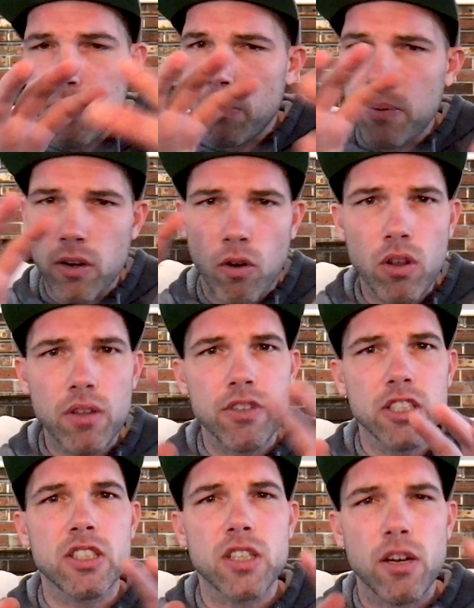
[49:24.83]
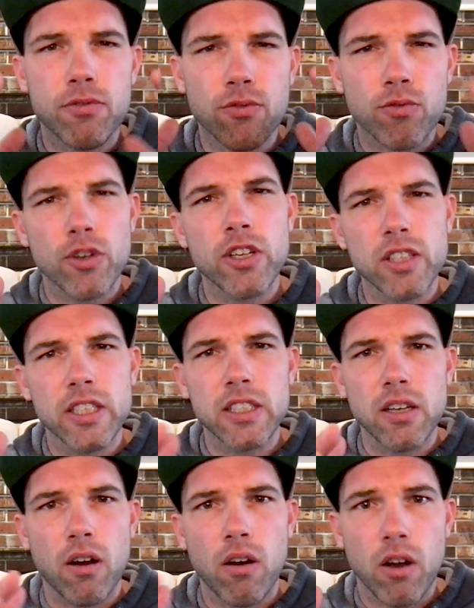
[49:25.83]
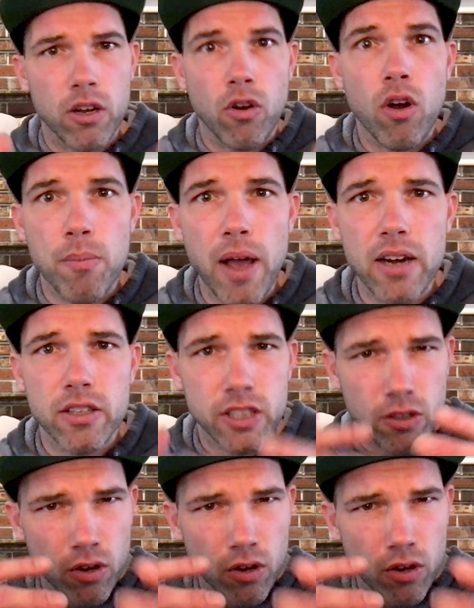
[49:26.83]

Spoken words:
but all of this stuff really, it all matters.